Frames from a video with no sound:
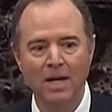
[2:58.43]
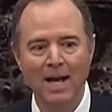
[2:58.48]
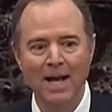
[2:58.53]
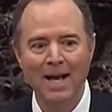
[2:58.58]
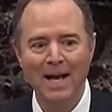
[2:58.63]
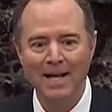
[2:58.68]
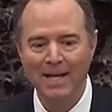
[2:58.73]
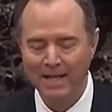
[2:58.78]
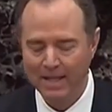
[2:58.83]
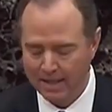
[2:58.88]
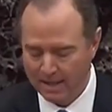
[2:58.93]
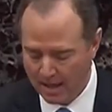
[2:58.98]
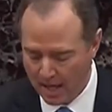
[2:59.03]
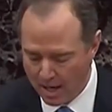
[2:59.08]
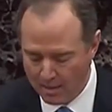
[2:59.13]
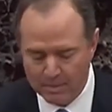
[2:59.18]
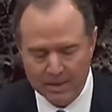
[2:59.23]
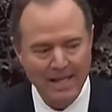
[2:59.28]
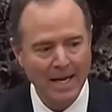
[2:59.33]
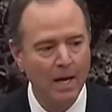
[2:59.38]
And it
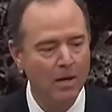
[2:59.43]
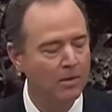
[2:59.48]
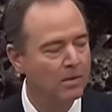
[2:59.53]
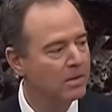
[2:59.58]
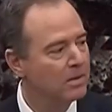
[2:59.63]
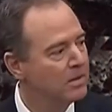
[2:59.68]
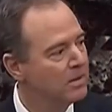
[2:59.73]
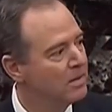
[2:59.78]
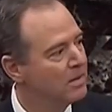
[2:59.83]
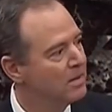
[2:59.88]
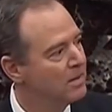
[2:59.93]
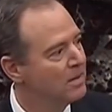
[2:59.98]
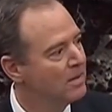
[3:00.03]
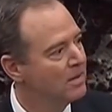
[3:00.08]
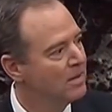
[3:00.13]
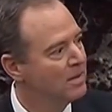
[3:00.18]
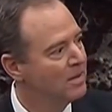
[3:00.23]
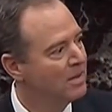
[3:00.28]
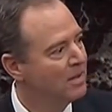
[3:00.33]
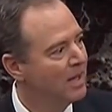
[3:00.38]
comes out.
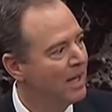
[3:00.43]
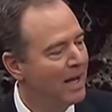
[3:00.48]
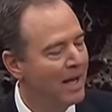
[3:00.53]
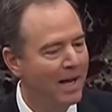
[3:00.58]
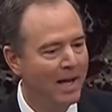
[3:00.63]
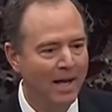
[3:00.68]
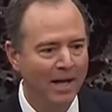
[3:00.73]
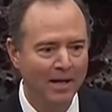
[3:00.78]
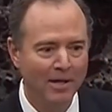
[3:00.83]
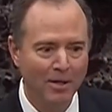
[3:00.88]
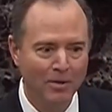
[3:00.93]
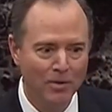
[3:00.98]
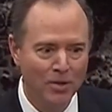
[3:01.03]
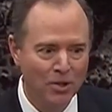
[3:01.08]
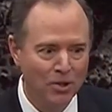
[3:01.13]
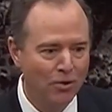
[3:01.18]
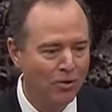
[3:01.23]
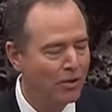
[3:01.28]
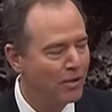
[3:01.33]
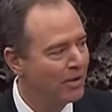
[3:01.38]
And no
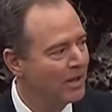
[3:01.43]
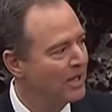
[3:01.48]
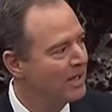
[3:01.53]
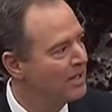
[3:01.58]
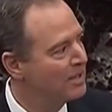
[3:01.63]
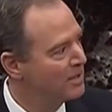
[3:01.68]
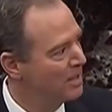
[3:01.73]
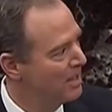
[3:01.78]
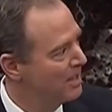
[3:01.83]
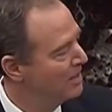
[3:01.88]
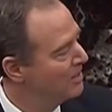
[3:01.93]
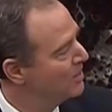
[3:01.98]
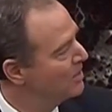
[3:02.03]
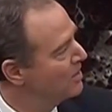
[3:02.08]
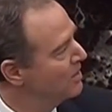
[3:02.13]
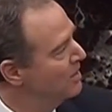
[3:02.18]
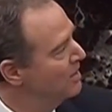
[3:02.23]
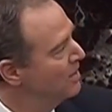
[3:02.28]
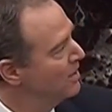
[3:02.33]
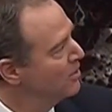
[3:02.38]
sooner than it
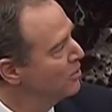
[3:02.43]
does, the